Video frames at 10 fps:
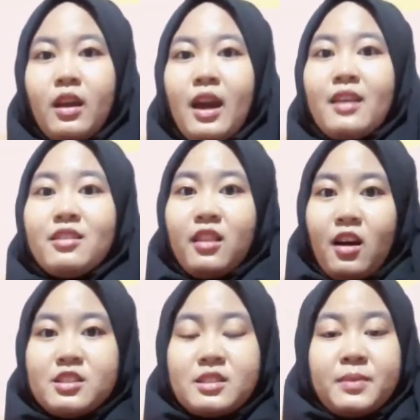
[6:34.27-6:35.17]
And
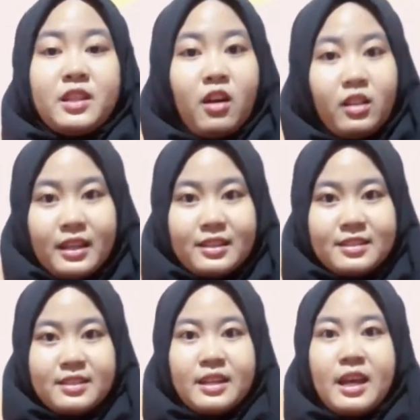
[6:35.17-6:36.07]
last but not
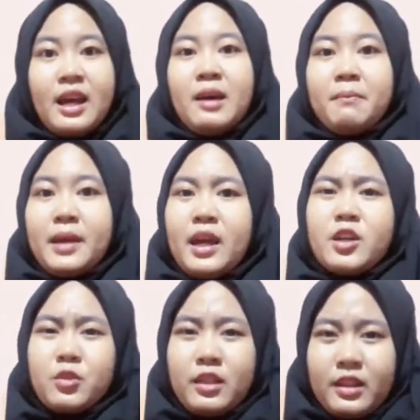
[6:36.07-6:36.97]
least, be a
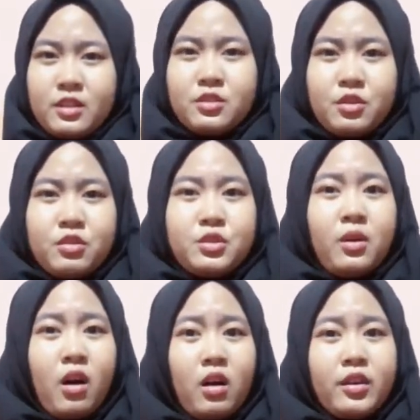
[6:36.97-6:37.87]
good listener to
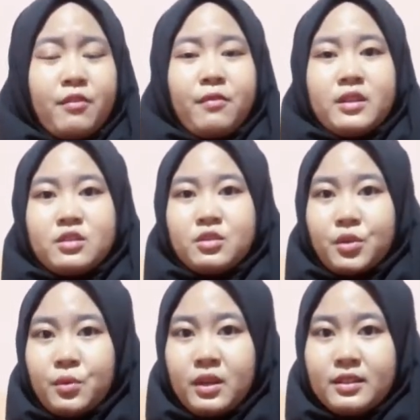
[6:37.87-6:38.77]
all your friends'
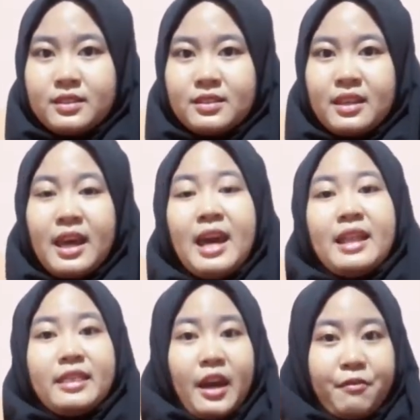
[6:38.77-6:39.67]
stories.
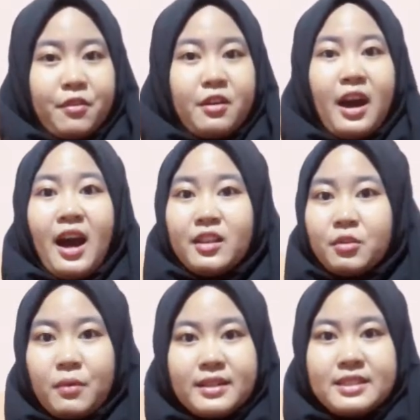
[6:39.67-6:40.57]
Never
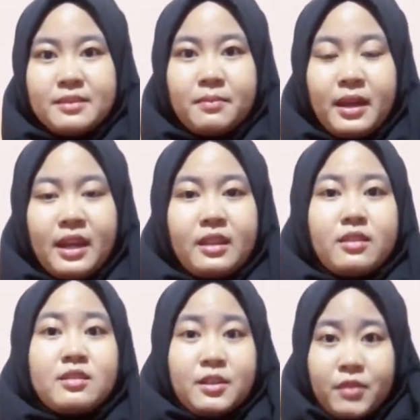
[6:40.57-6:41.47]
underestimate
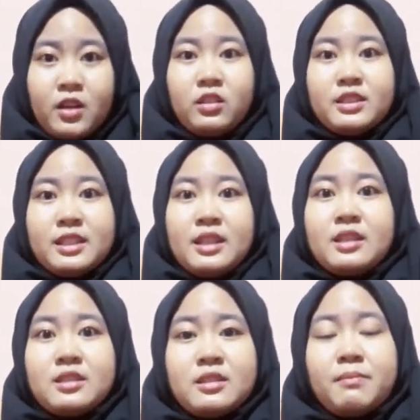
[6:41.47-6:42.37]
the
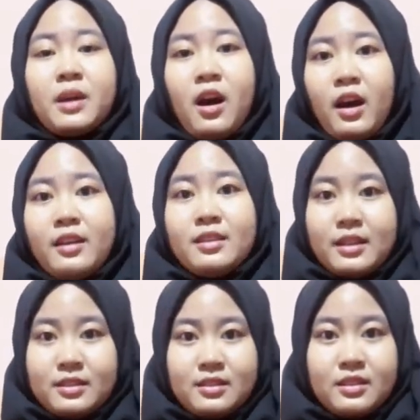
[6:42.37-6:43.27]
difficulties behind
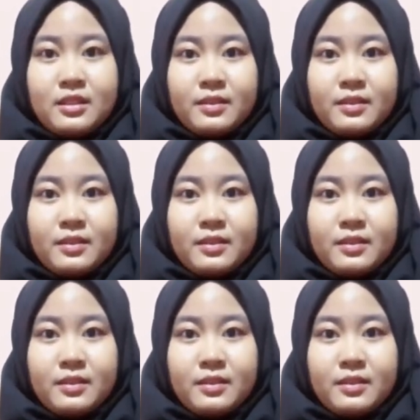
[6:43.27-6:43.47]
it.